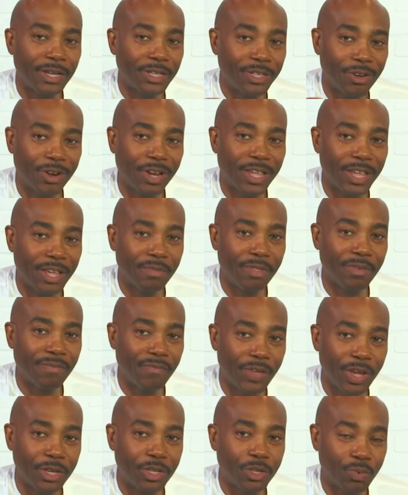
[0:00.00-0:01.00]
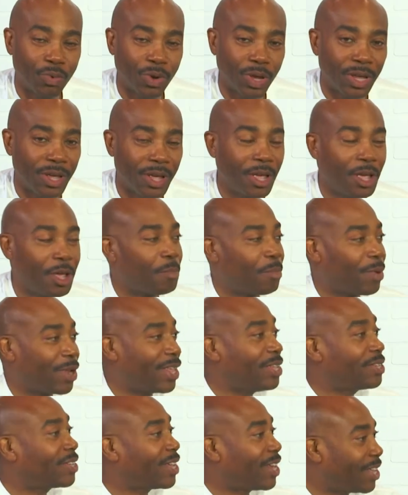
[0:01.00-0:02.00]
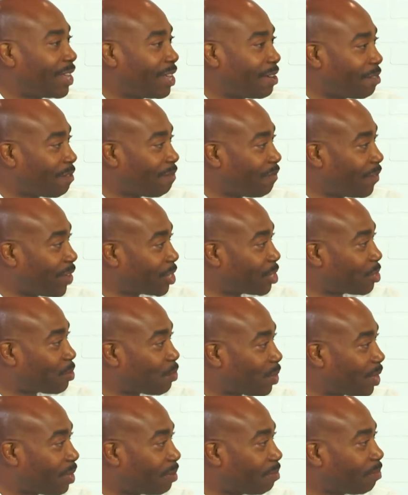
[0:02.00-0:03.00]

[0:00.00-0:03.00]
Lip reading: going to give the victory, but he's going to give the victory